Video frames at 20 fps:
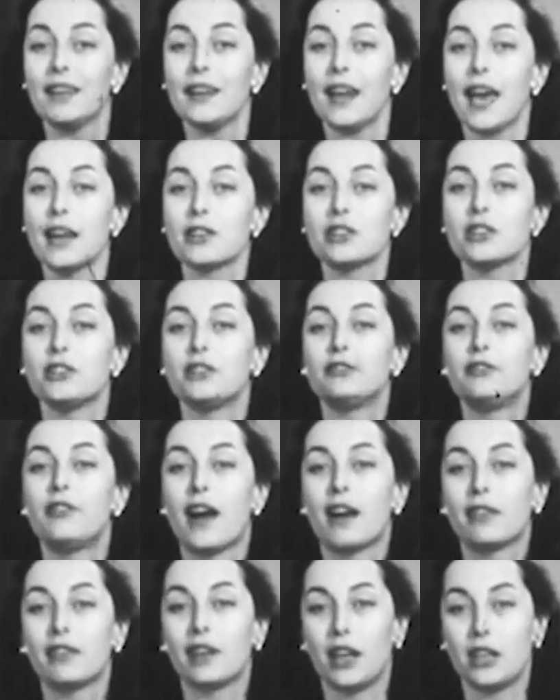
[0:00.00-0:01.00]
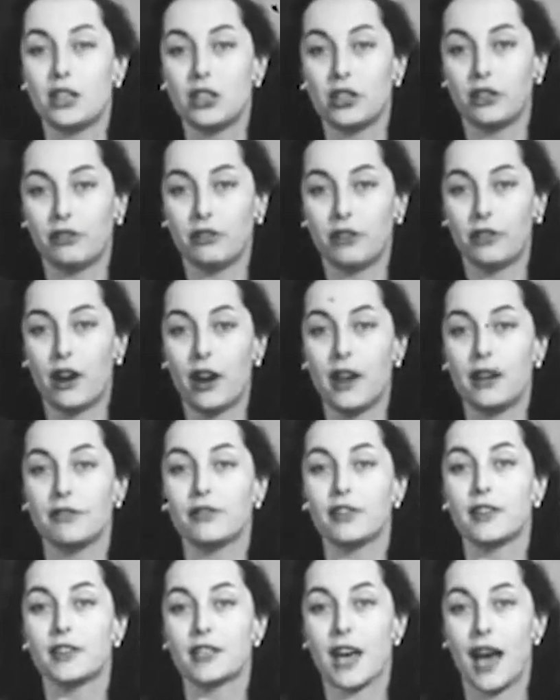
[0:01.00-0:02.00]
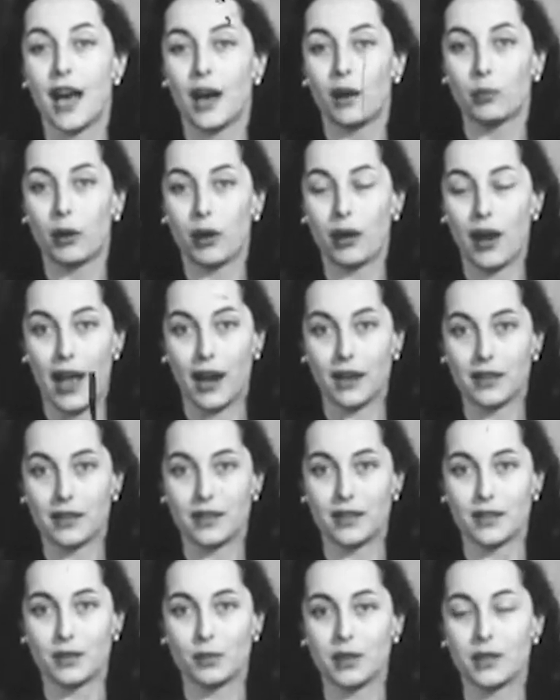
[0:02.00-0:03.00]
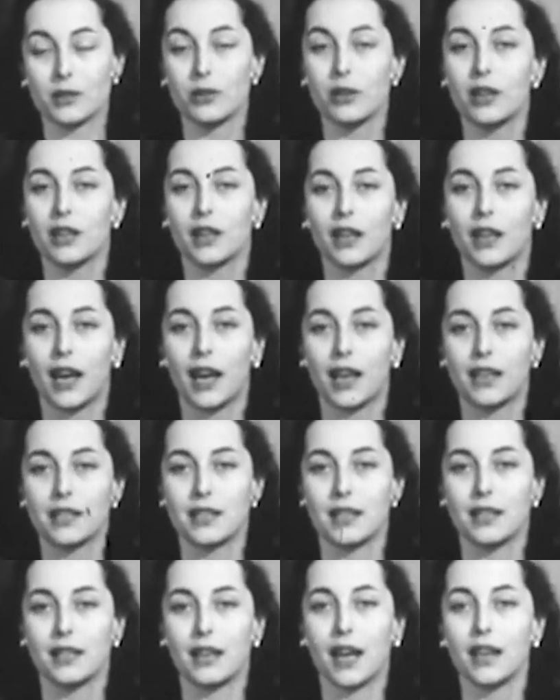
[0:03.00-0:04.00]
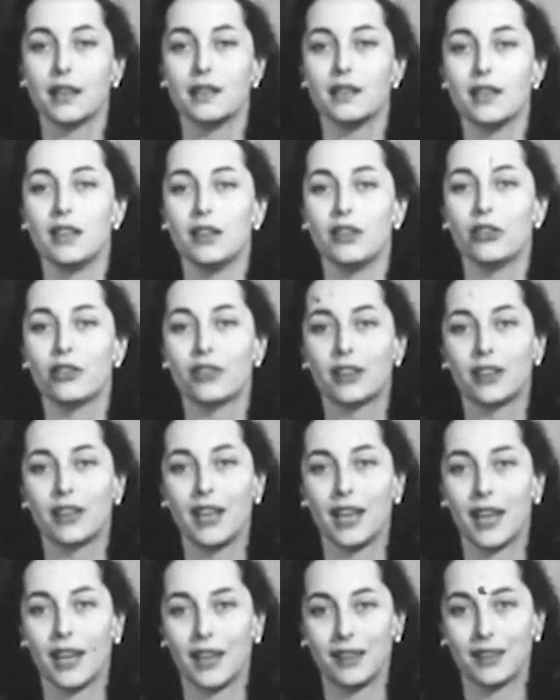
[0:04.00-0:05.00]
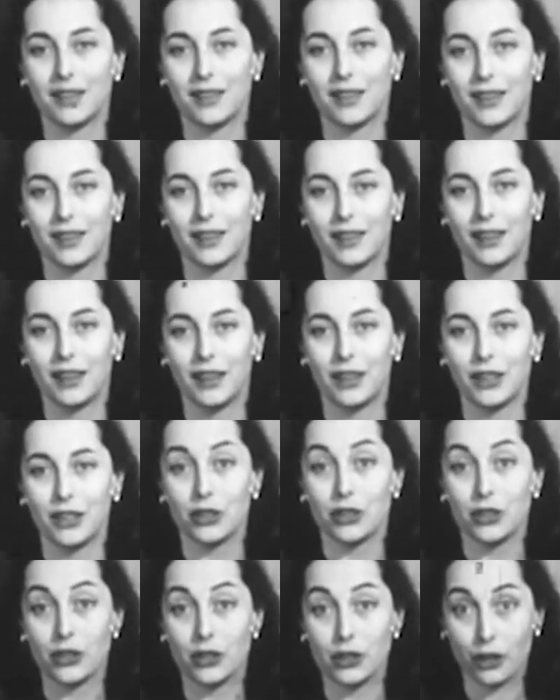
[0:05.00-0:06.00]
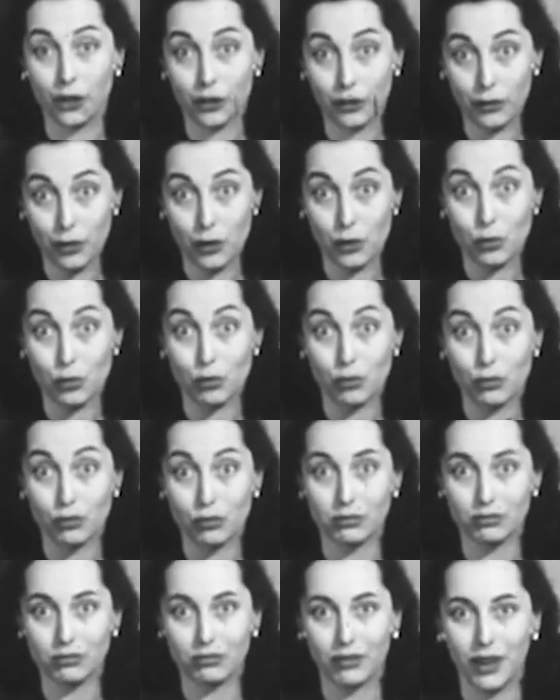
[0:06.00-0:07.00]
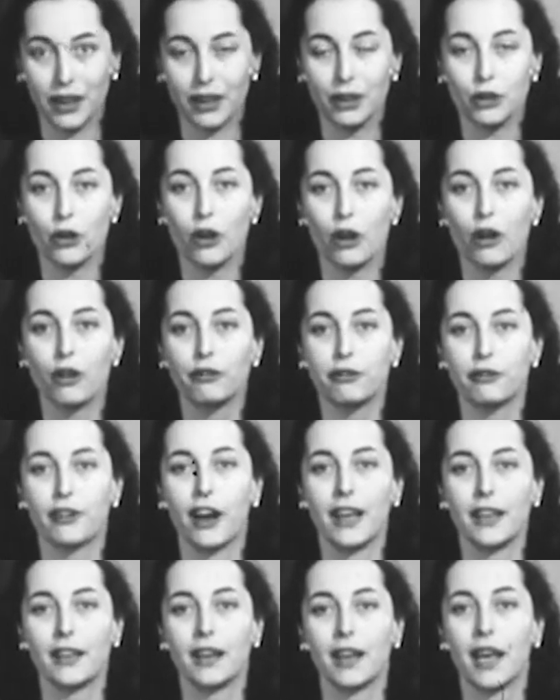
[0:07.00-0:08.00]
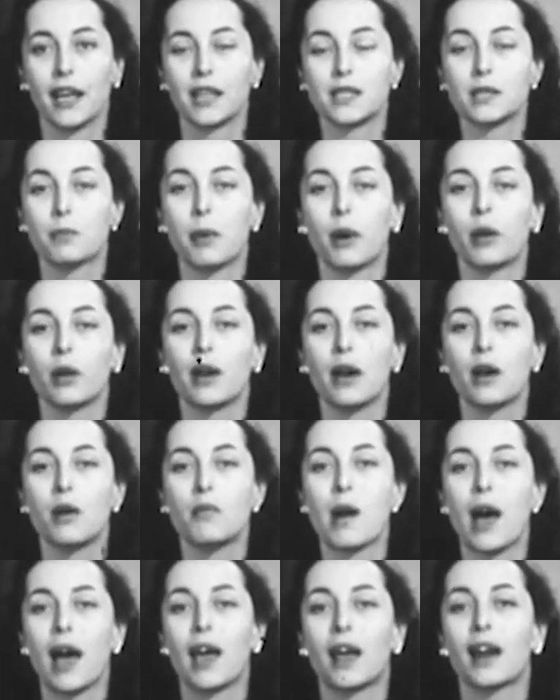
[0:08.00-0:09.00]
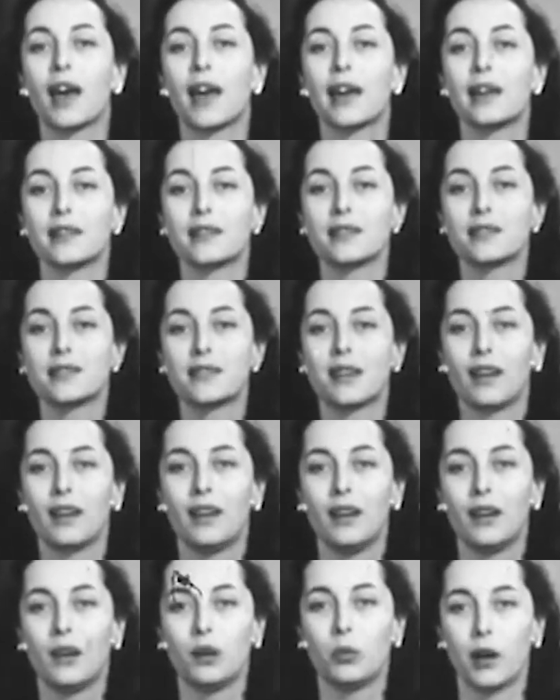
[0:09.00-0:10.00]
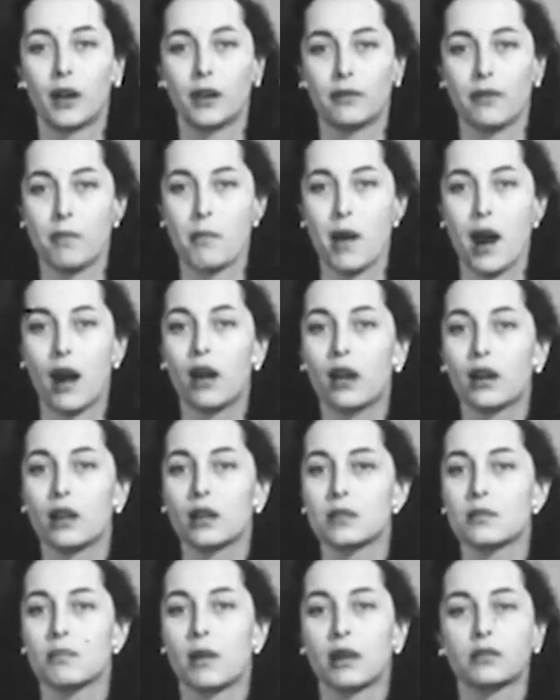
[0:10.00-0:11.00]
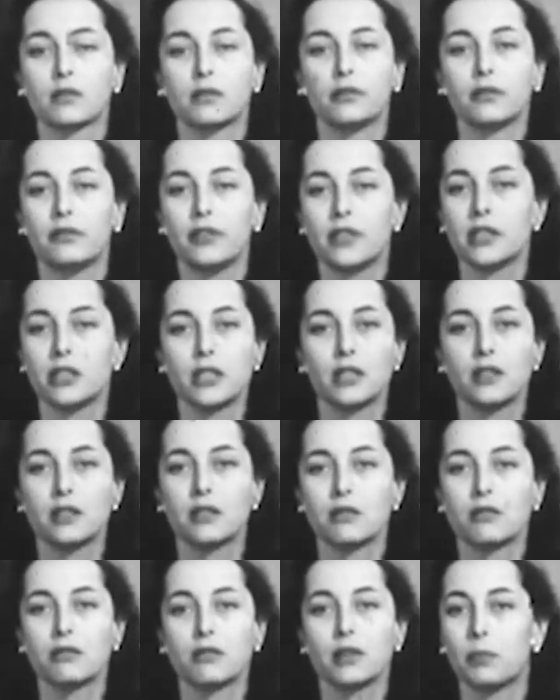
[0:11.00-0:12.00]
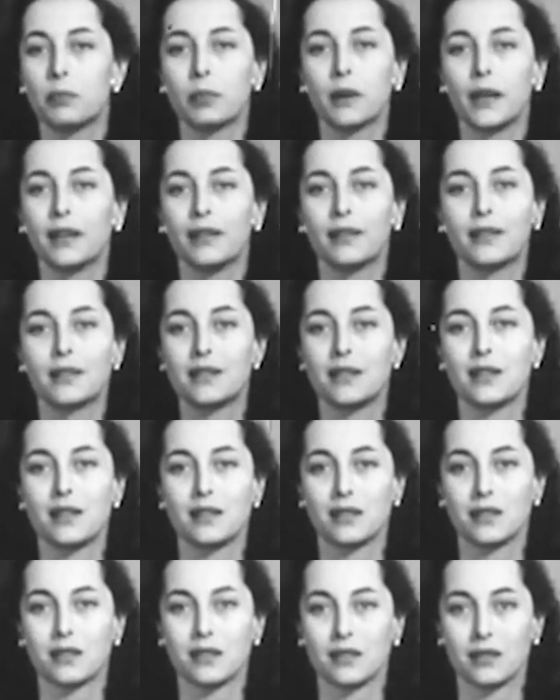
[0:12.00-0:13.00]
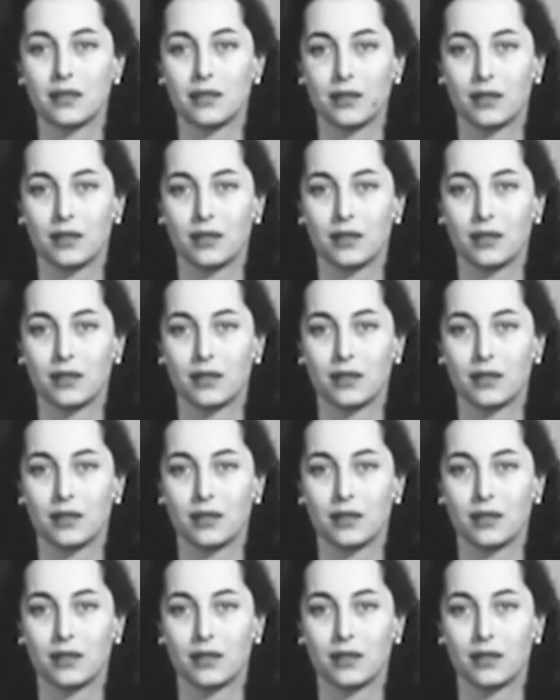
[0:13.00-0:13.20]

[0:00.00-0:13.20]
The National Foundation for Infantile Paralysis was organized in 1938 to serve you in your fight against poliomyelitis, one of America's most vicious, crippling diseases.